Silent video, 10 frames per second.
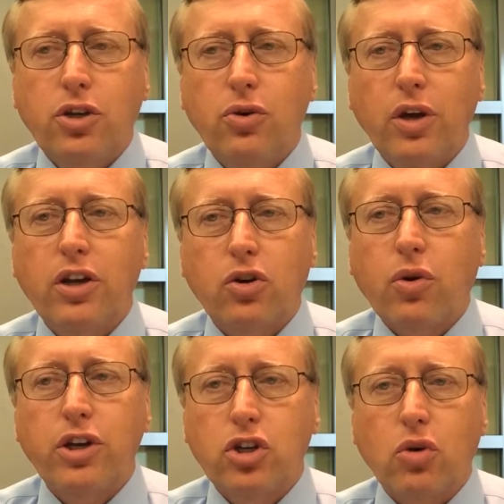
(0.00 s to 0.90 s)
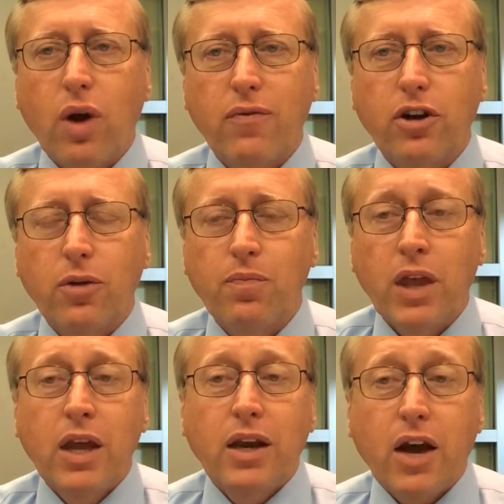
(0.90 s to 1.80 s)
to increase your revenue.
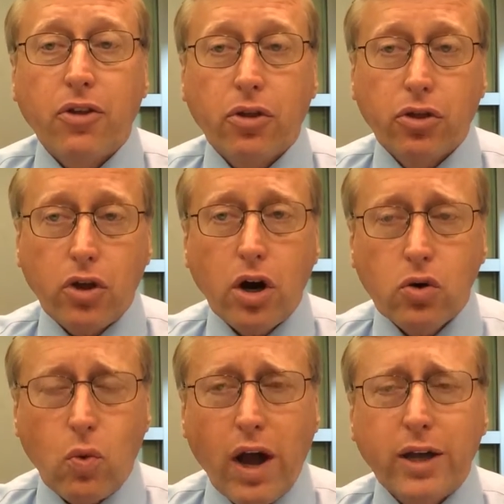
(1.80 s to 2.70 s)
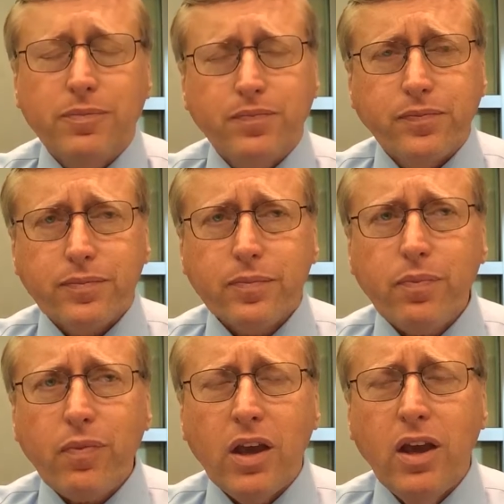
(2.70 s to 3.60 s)
Now, the third way
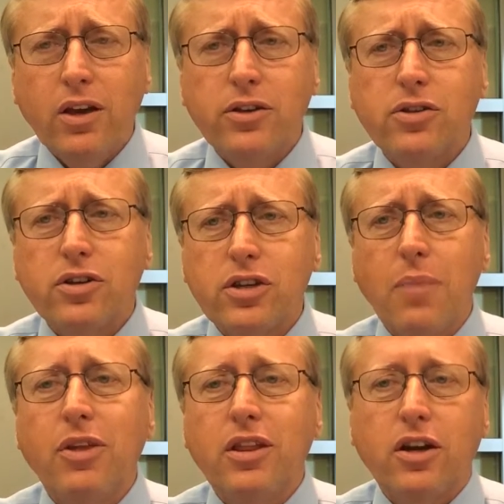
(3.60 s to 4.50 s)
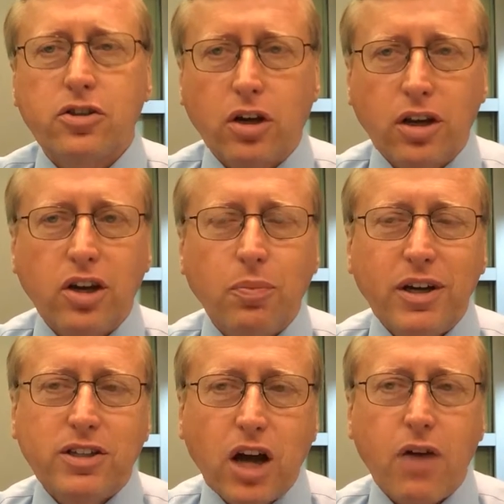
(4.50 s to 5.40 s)
is something that it's a
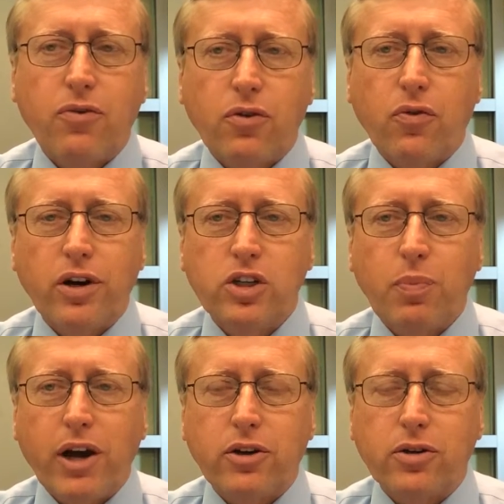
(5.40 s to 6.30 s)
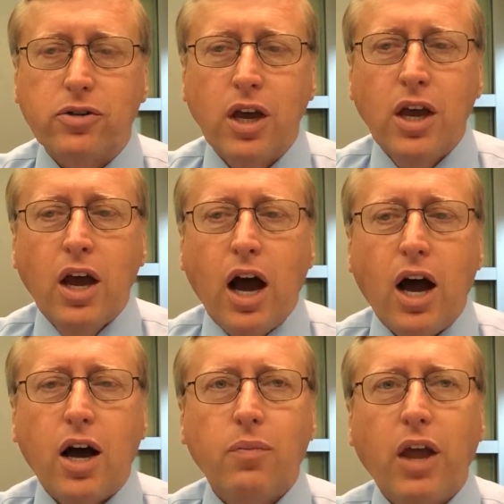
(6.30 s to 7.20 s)
little bit tougher for inspectors.
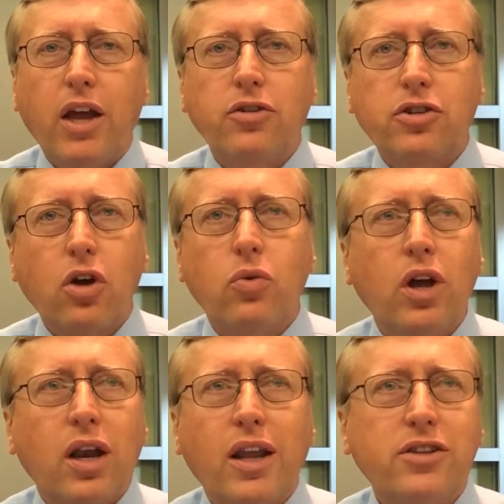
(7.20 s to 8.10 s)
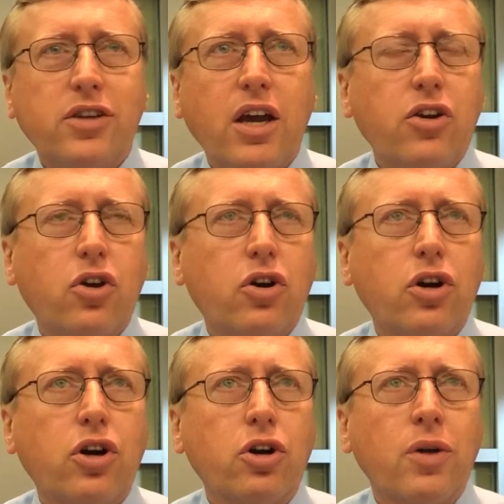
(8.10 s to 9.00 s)
And so let's say
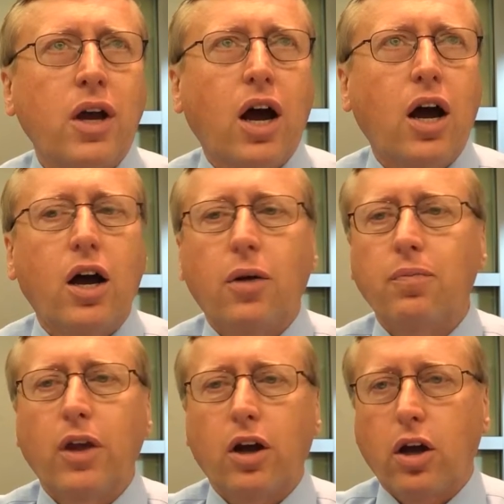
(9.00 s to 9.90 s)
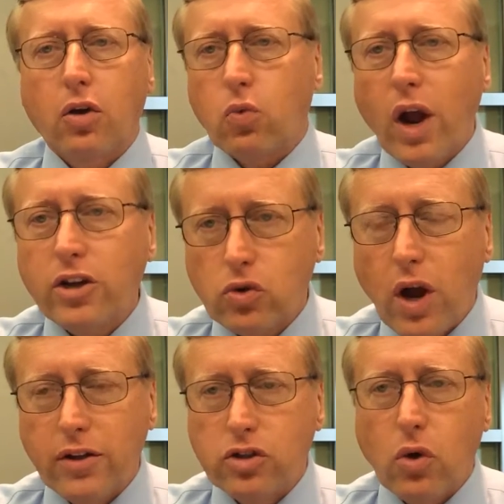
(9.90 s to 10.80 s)
you're a
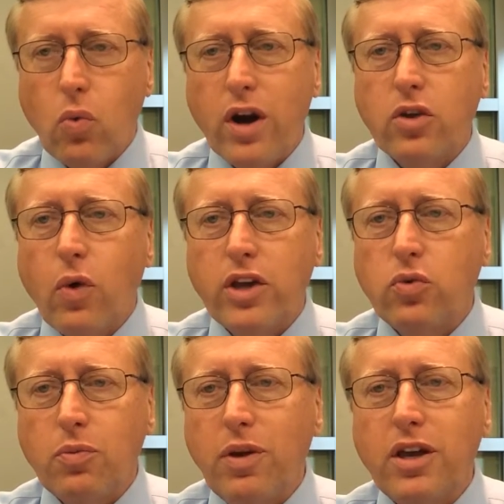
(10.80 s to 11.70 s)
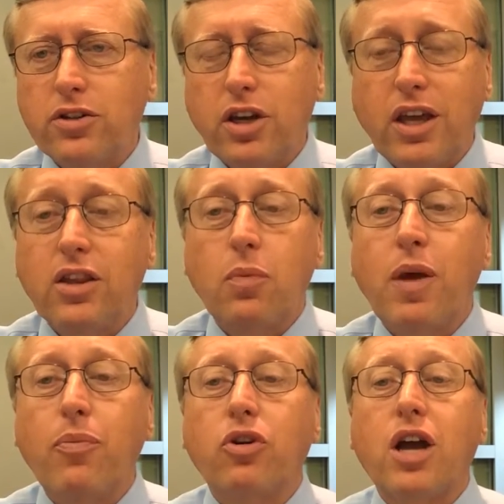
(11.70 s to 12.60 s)
restaurant. So one of the ways would be is to
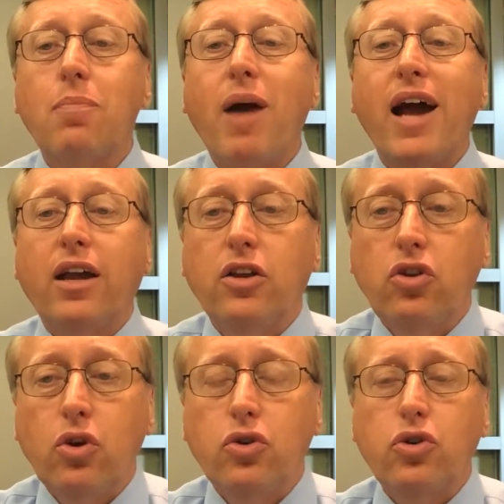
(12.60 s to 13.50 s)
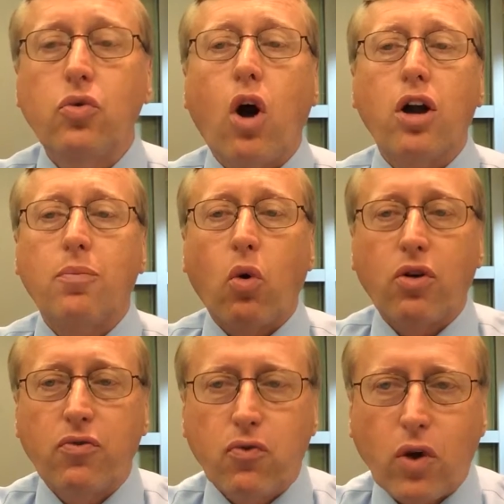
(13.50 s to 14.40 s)
get the people to come back and use you on a
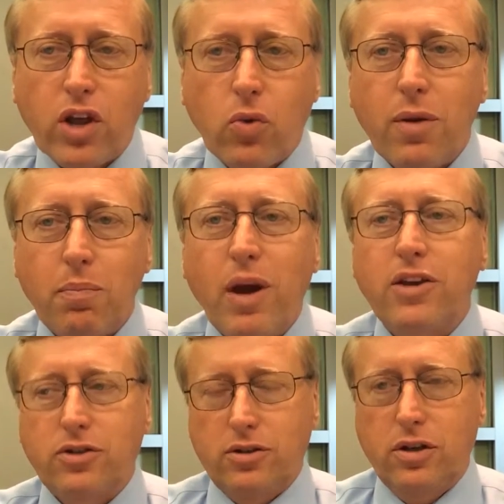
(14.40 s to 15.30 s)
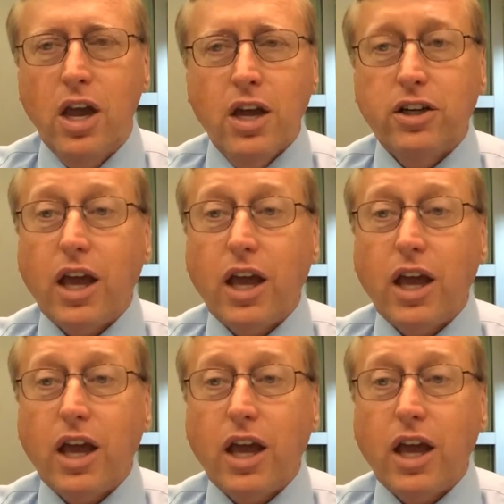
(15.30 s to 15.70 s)
more frequent basis,